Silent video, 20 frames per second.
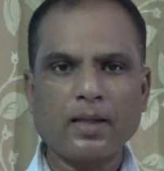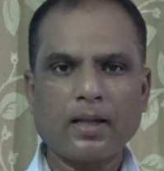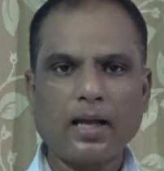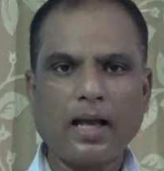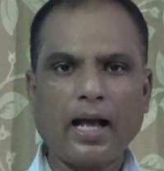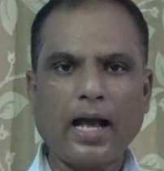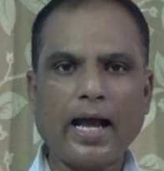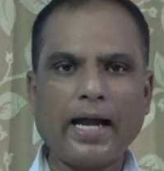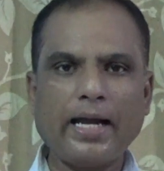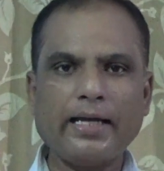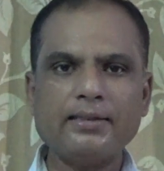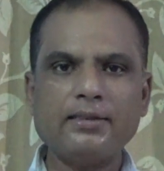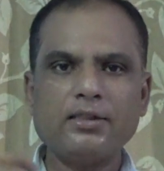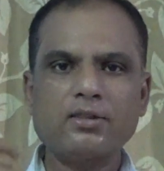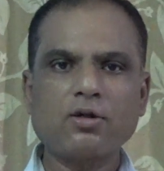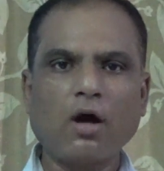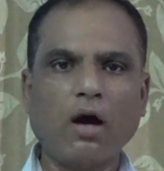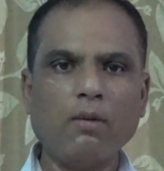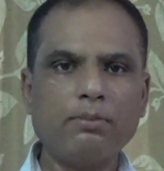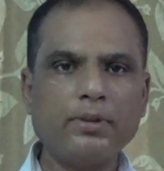and this
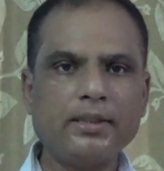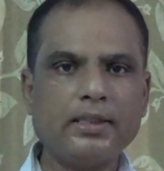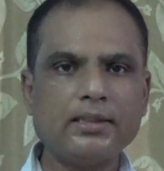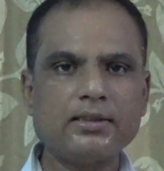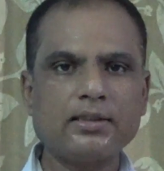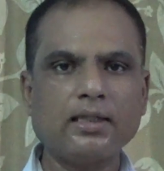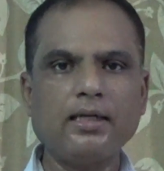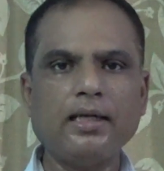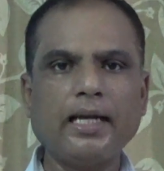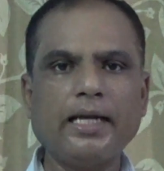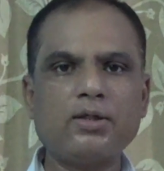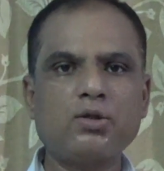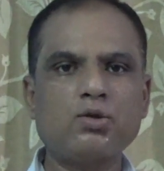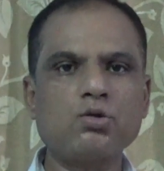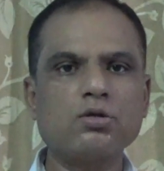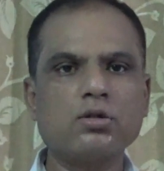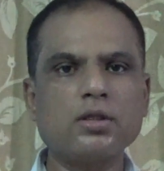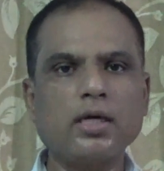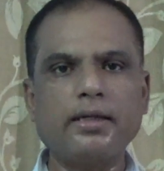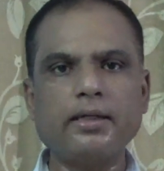competition led to
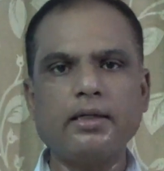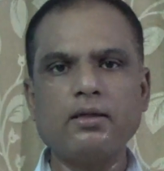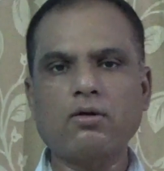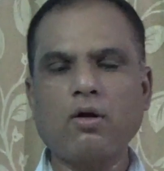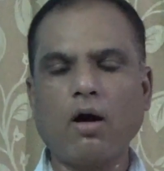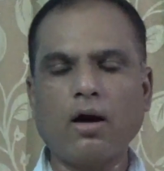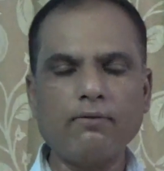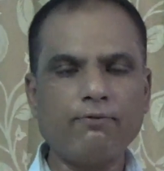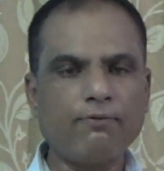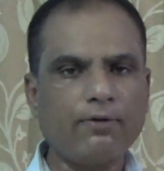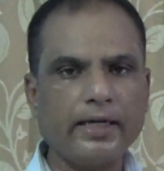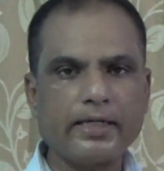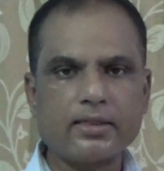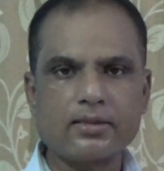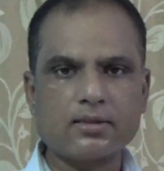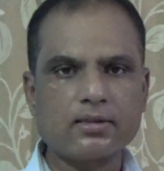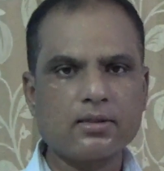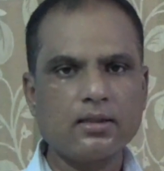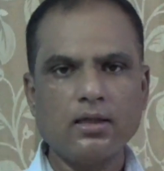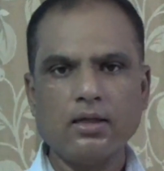certain
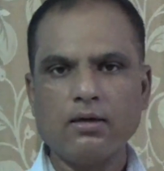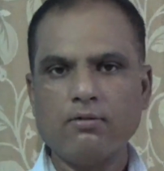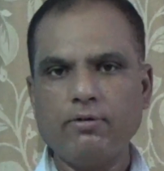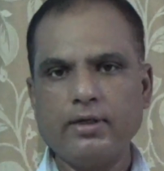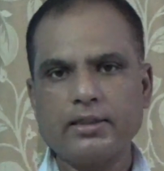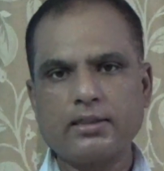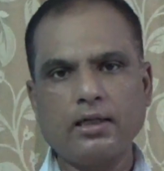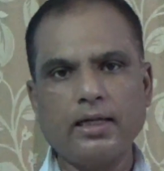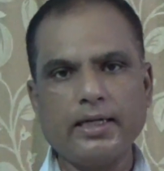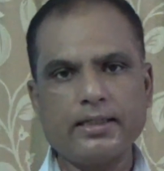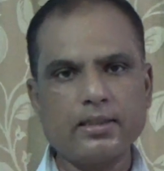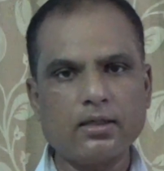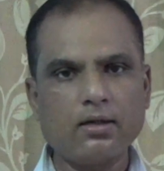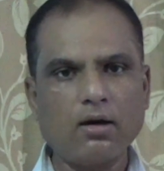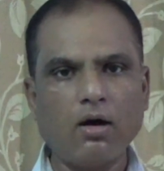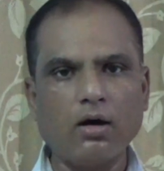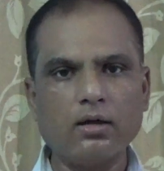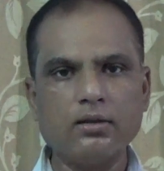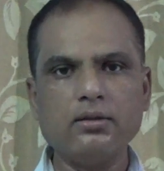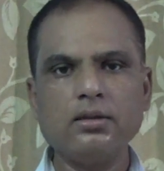conflicts which later
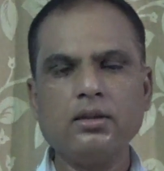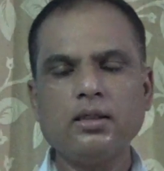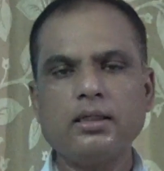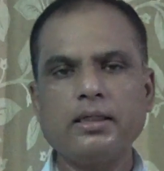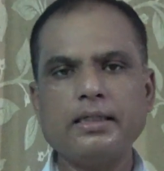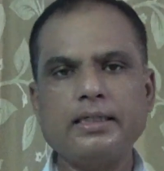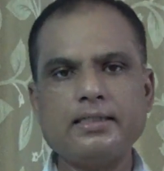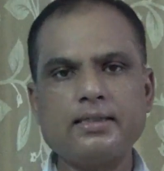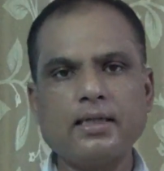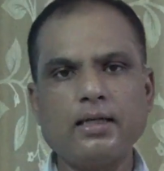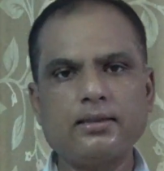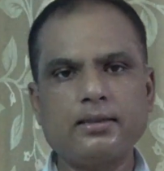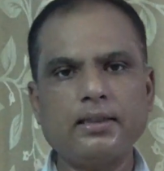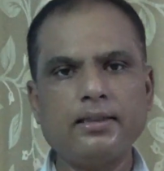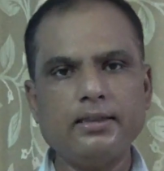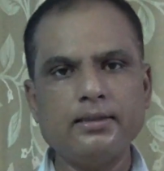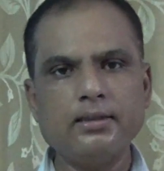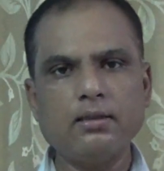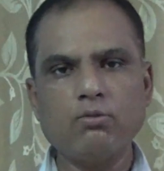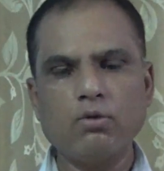on resulted
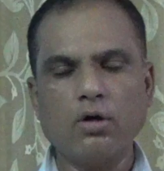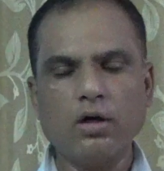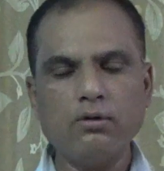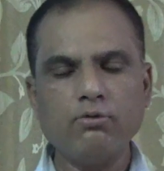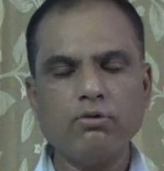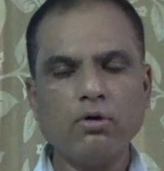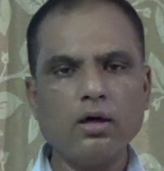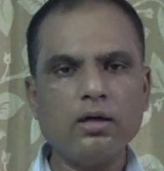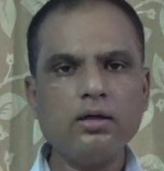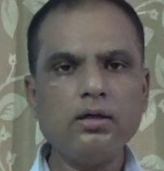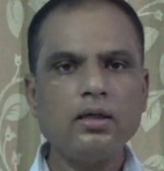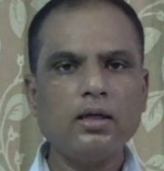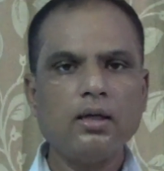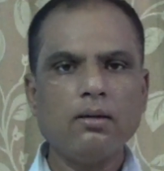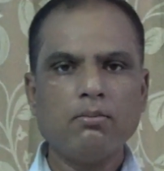in the World War.